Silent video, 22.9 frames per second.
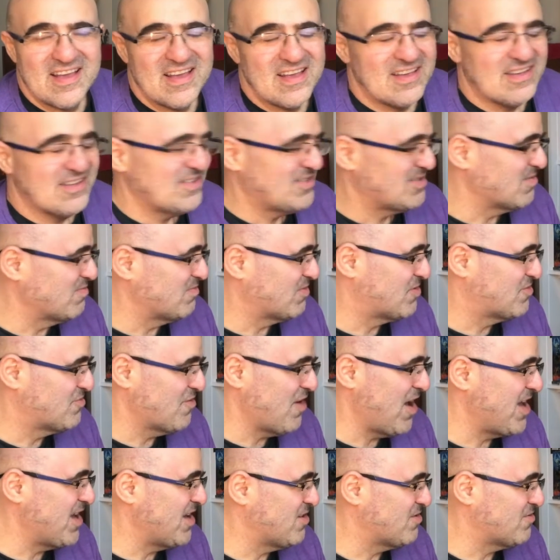Some
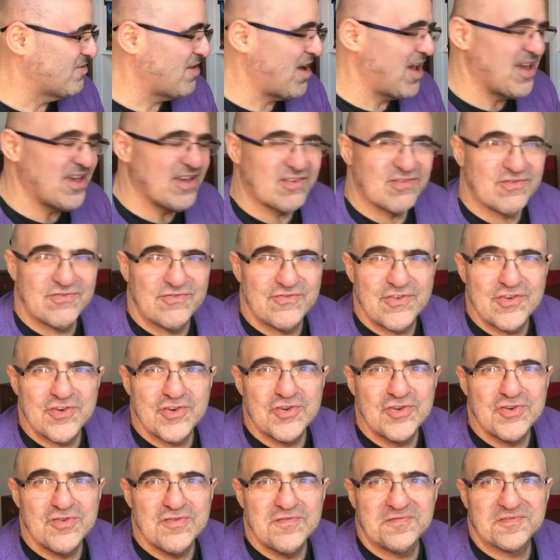great
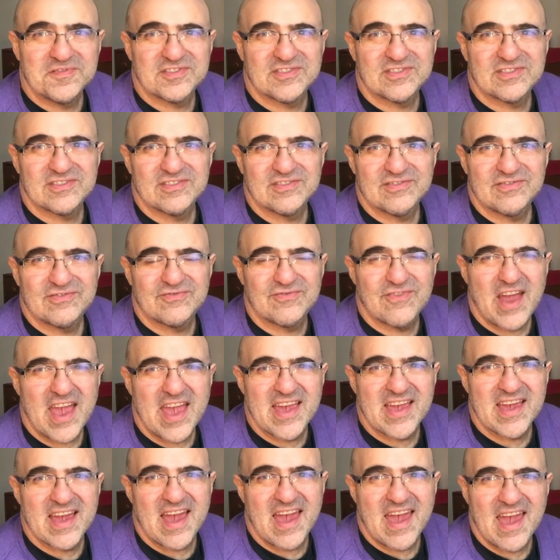grooves,
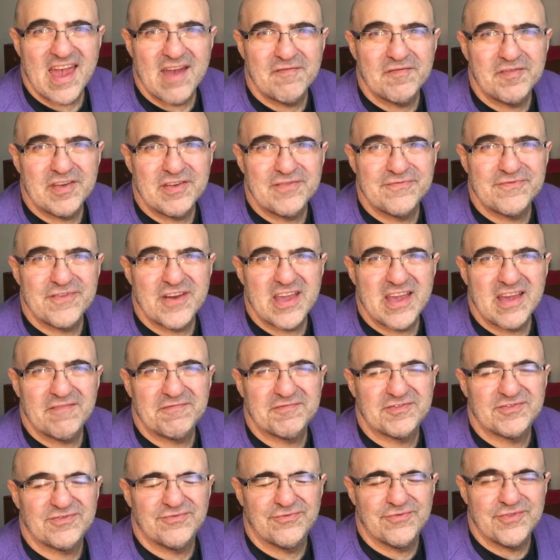great heavy
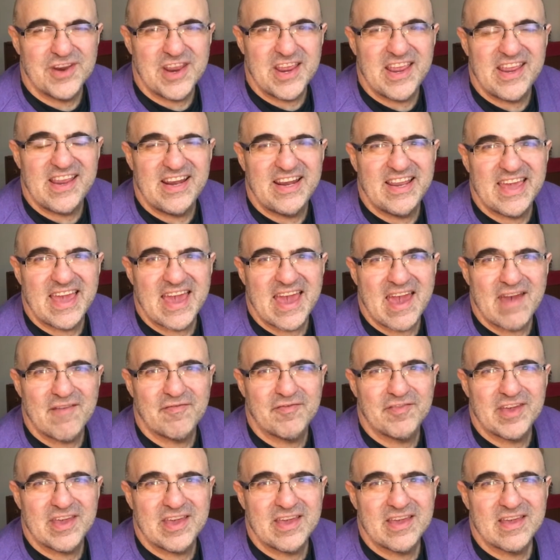riffs, really
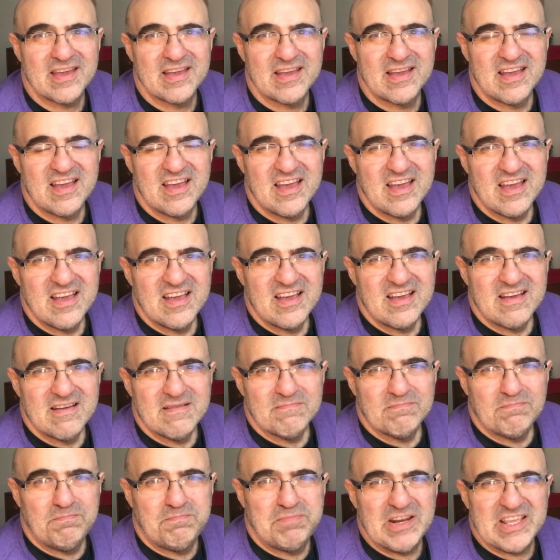heavy
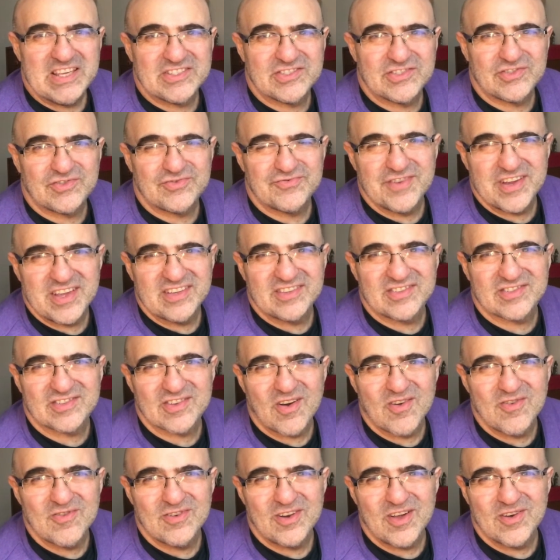blistering
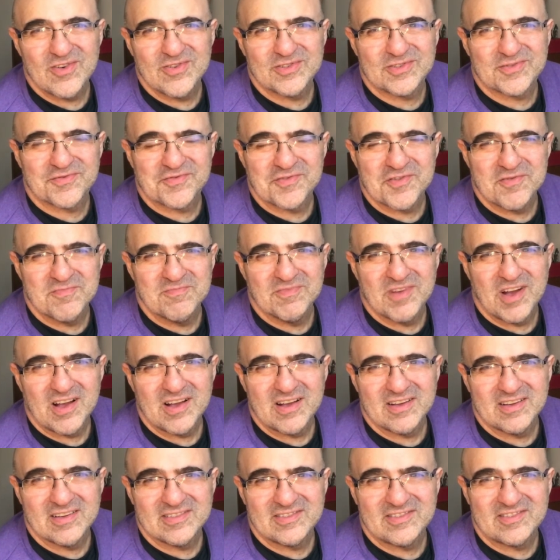solos from
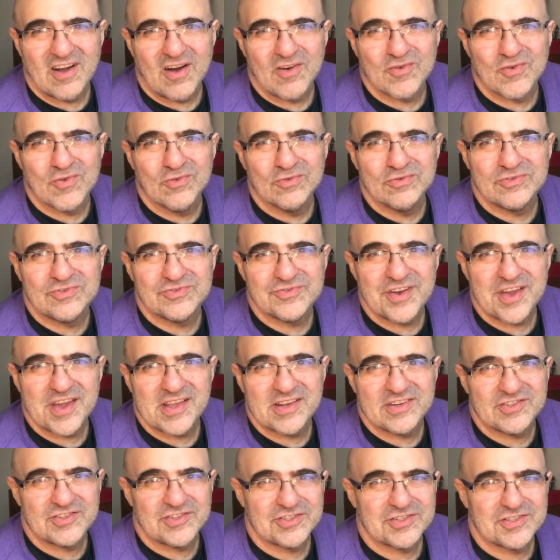Doug
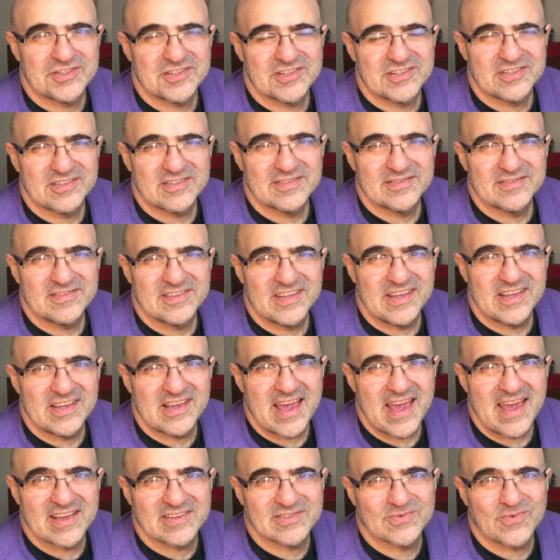Aldrich, the
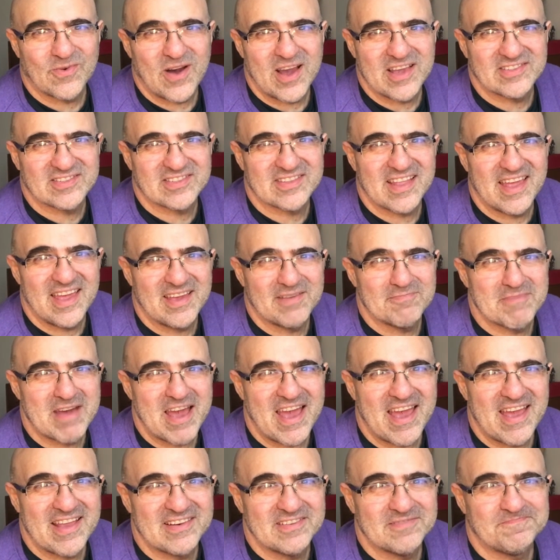ex-Whitesnake
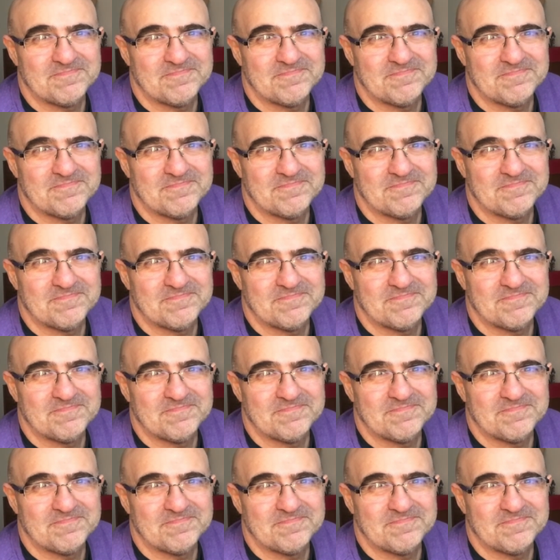man.